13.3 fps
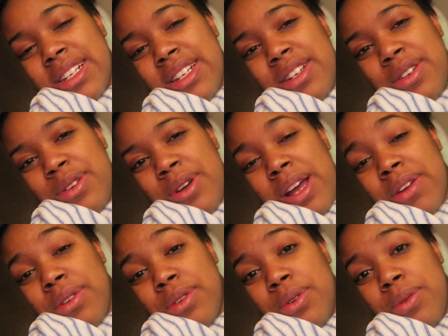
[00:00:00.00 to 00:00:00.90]
I didn't know, I
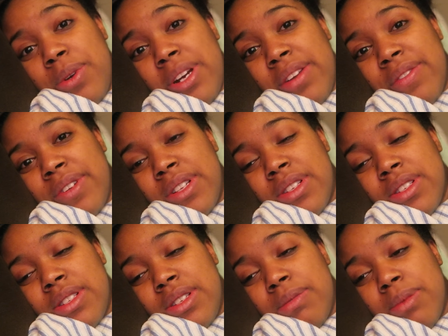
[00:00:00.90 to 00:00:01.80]
don't know when I fell
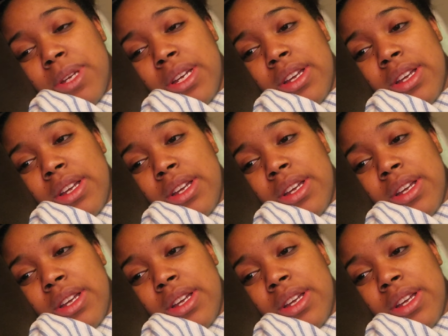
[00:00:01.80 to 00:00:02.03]
asleep.